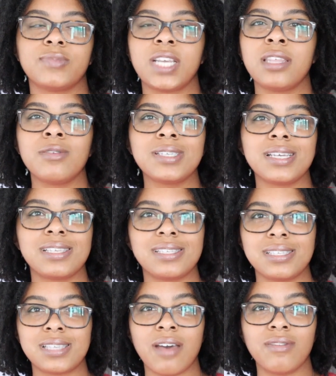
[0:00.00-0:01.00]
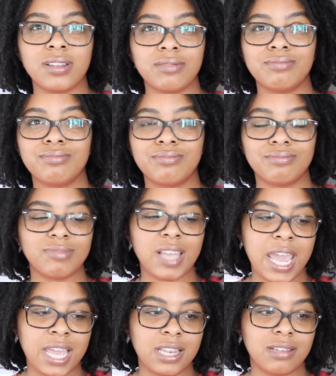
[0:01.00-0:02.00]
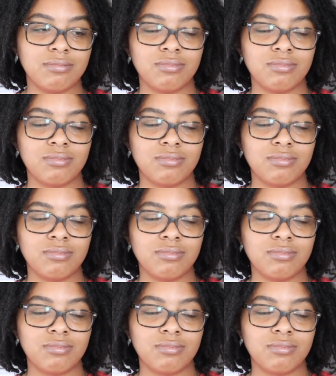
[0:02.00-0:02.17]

I think it was like 7:30